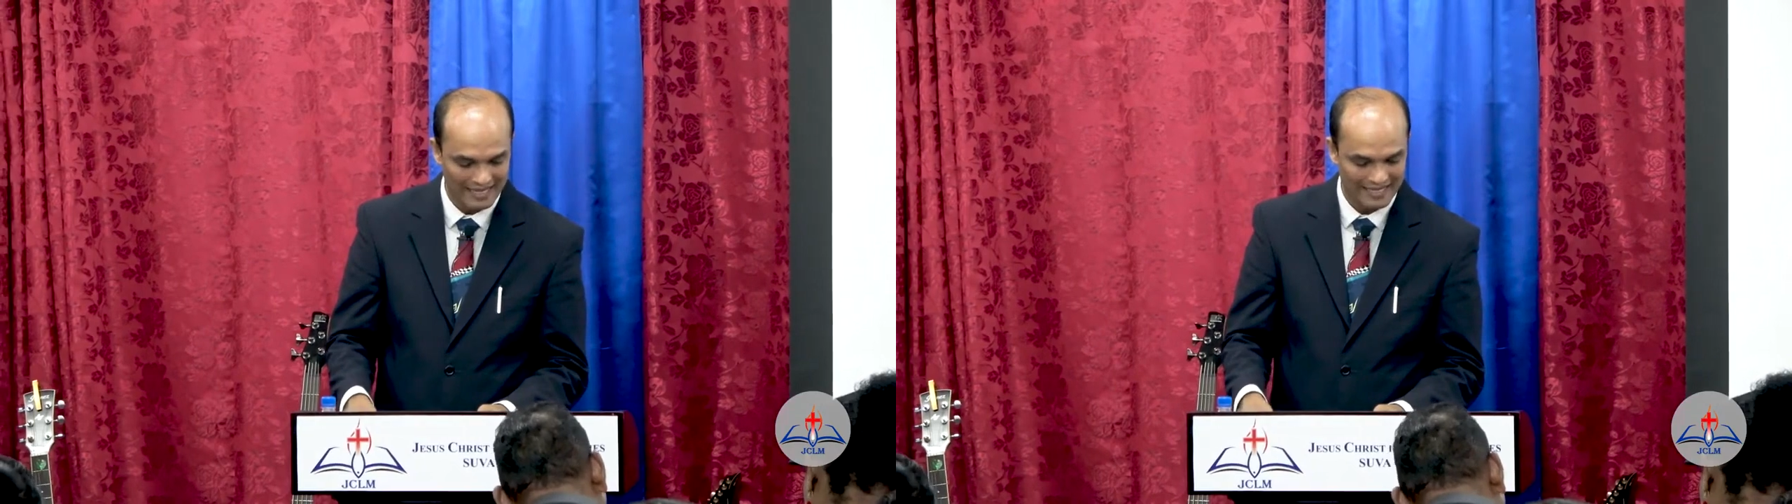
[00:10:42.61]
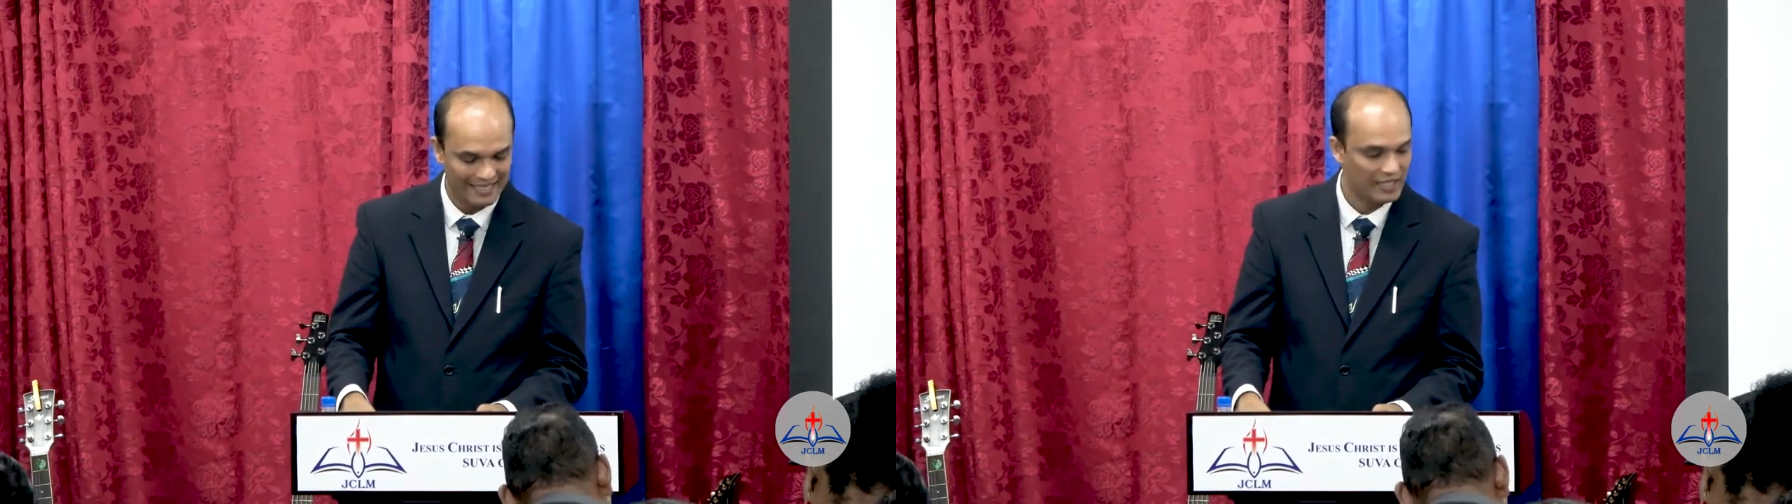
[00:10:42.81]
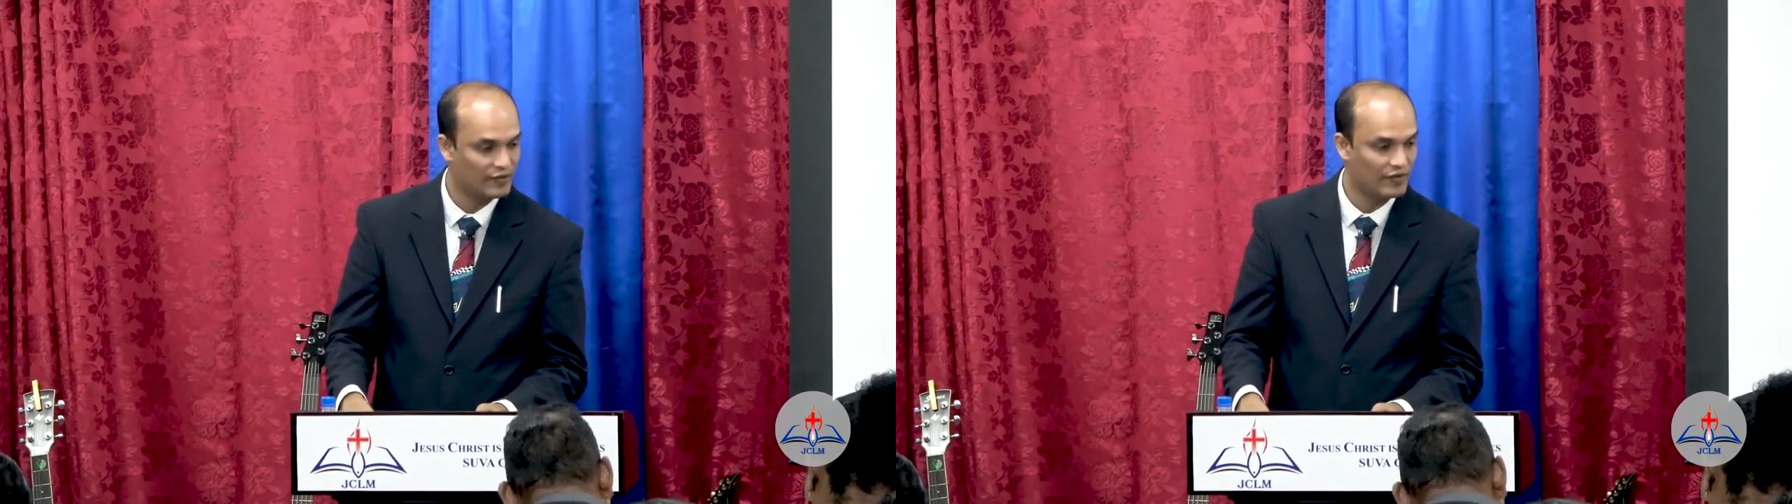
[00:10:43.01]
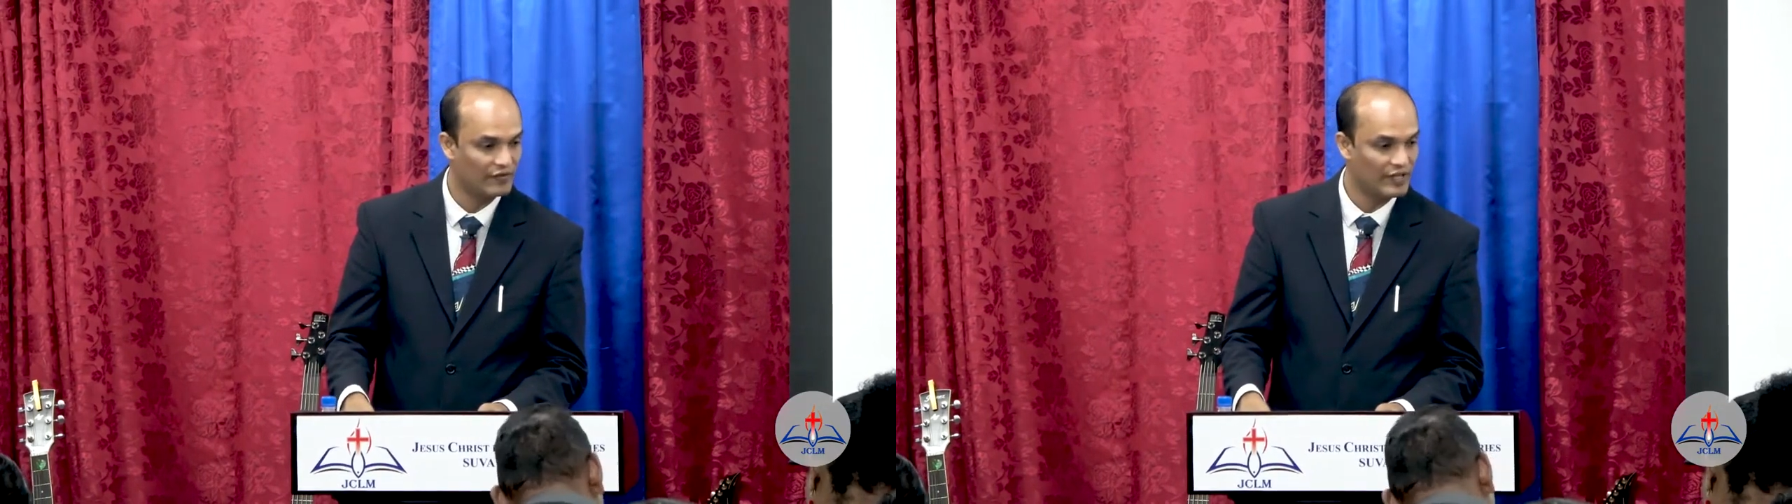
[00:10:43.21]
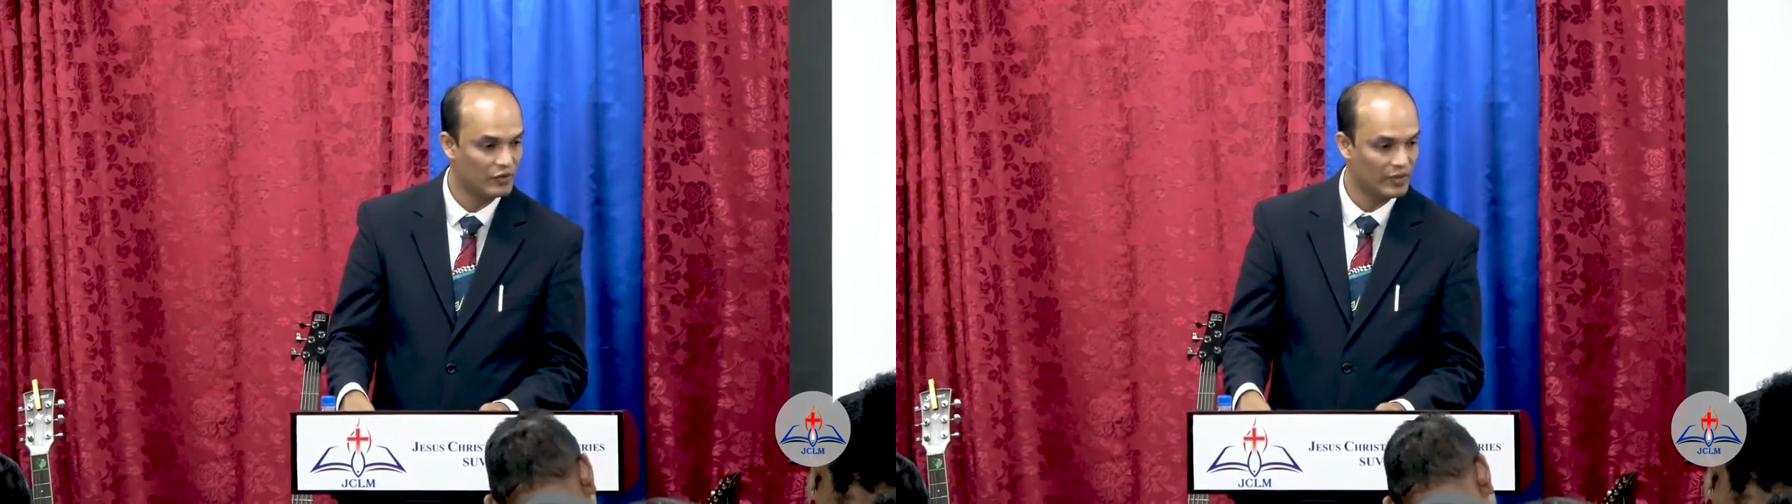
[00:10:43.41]
Exodus
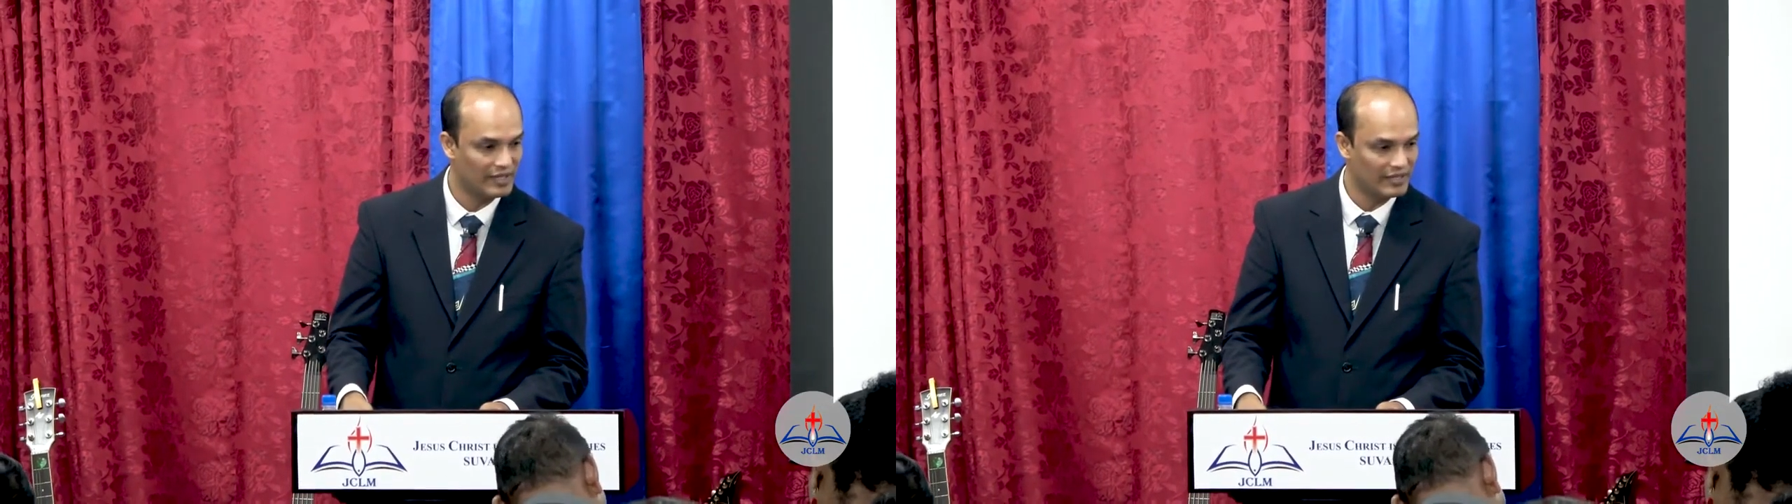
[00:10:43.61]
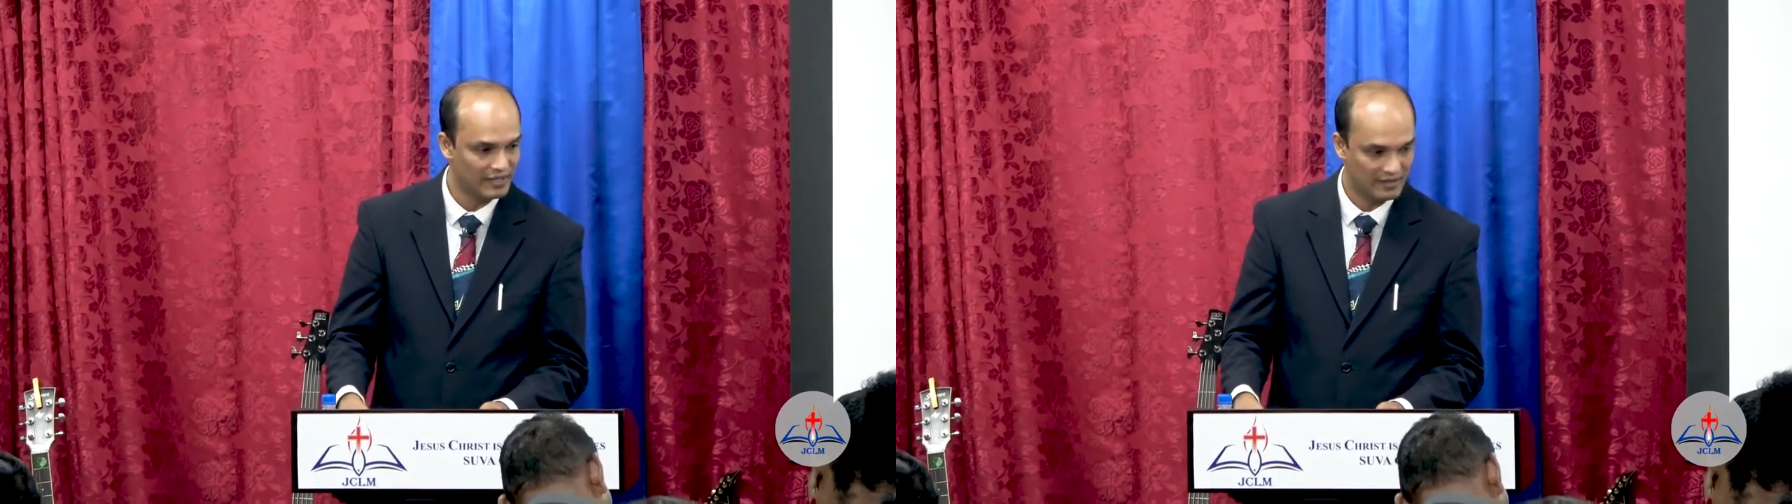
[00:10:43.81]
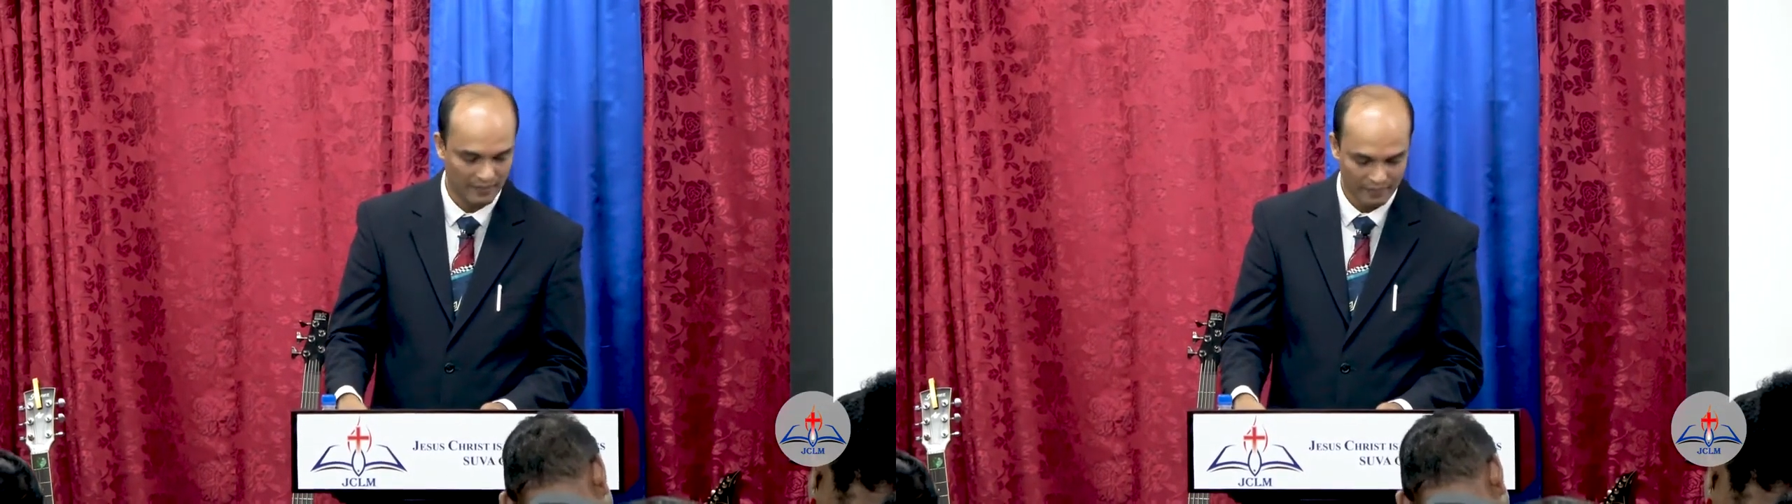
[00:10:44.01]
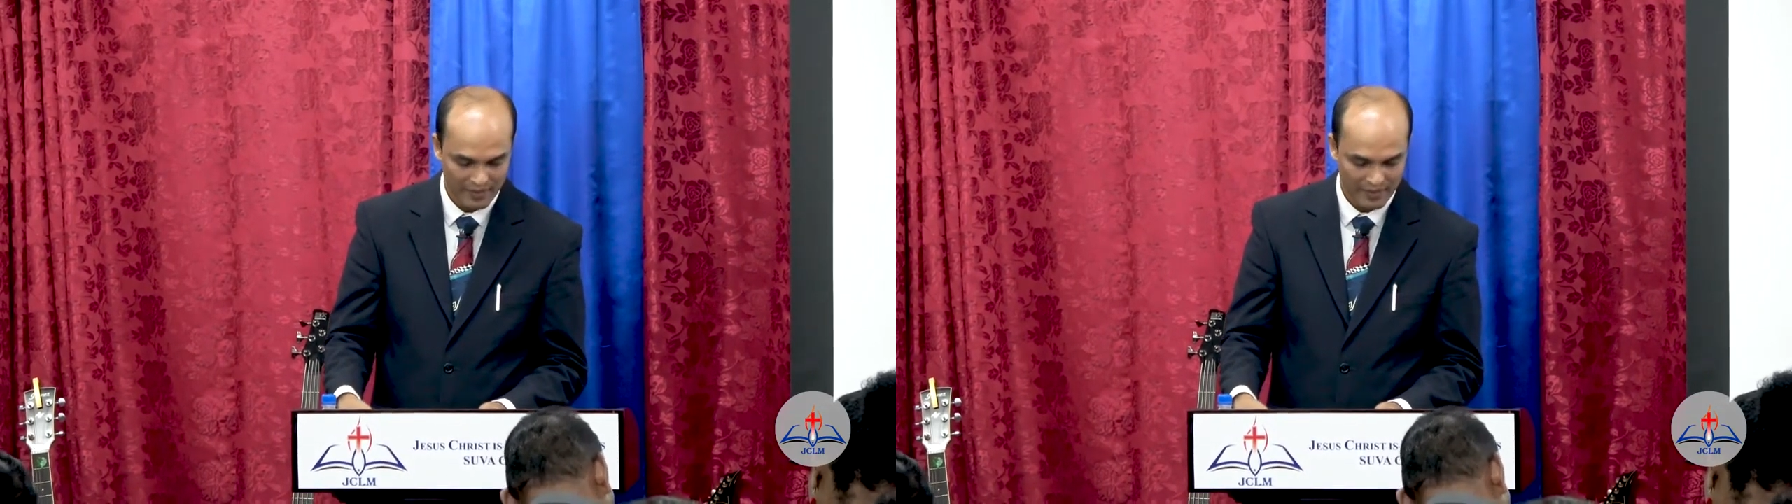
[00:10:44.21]
15:26.